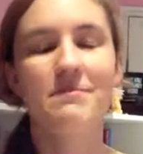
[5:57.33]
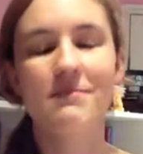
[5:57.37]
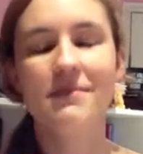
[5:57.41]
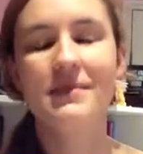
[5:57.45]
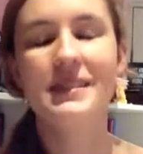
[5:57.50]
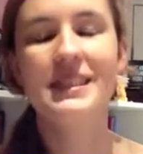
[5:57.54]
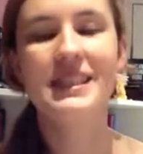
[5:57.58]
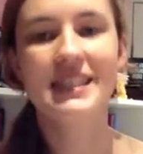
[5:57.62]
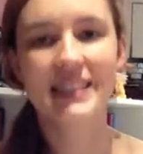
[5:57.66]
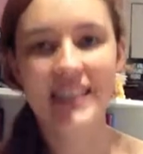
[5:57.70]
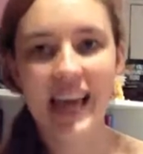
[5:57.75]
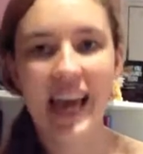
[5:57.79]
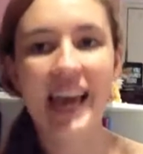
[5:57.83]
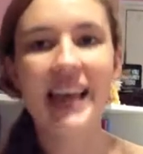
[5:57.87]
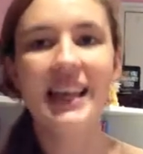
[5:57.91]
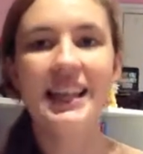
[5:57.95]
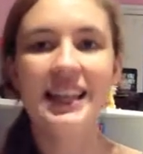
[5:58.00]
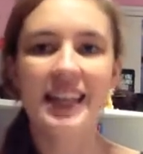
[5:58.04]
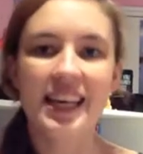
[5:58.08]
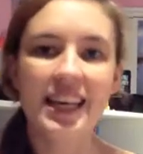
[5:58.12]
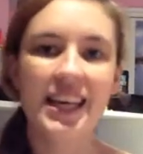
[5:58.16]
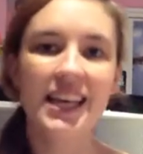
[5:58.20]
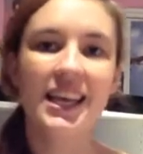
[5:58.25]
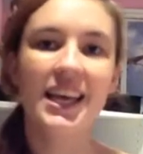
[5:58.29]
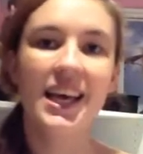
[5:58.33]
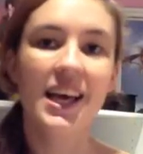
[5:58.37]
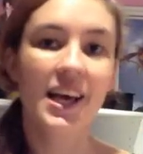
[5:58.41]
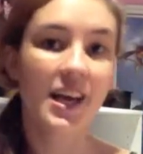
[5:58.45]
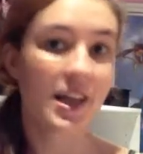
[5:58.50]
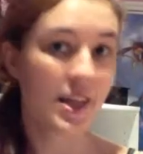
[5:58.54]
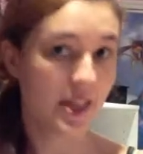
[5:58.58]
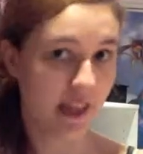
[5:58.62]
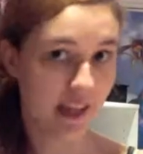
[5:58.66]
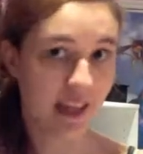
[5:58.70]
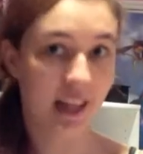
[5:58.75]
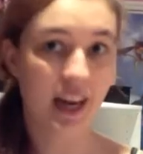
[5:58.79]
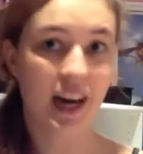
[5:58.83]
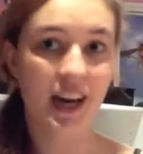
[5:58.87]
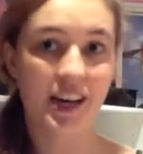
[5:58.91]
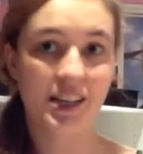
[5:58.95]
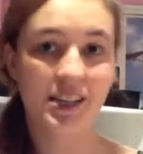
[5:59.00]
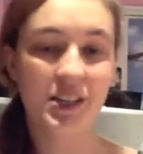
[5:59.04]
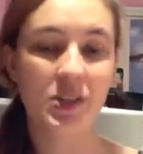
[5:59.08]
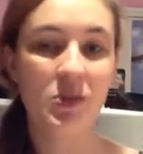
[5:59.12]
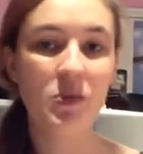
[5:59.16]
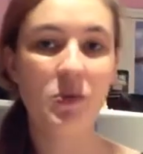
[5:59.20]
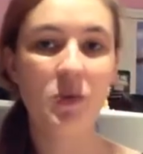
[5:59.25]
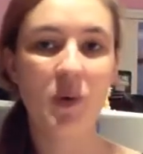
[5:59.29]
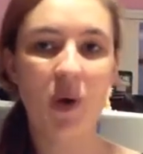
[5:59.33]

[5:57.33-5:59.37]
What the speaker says: scaling the castle